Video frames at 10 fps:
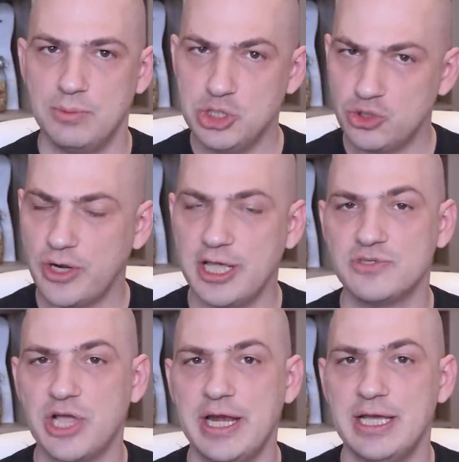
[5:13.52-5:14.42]
The majority
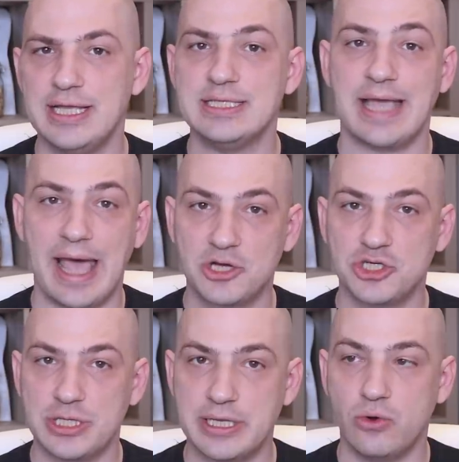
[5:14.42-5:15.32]
of China is
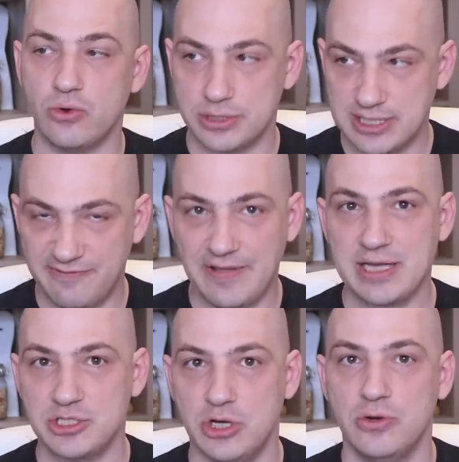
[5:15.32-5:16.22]
actually, or de
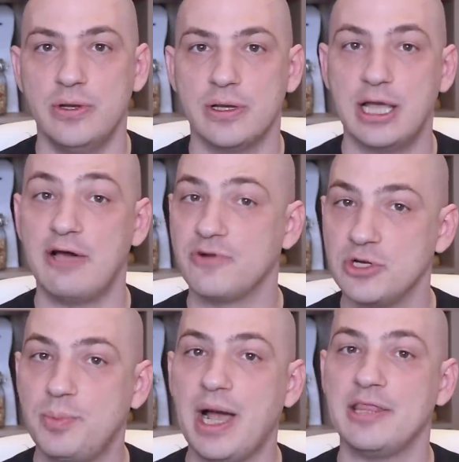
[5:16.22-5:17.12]
facto,
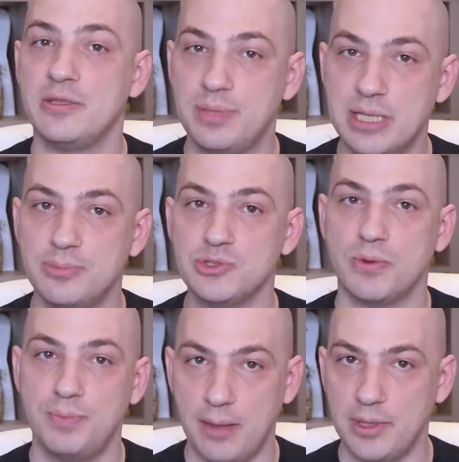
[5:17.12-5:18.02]
governed by the People's
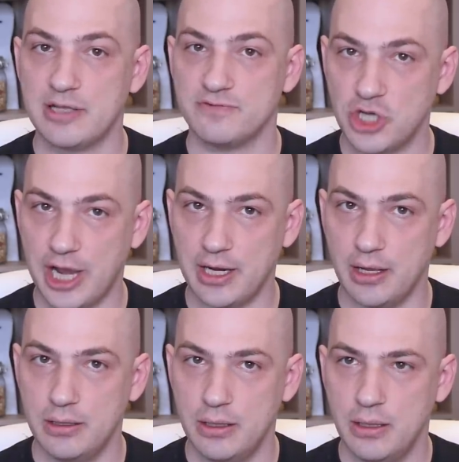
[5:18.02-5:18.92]
Republic of China.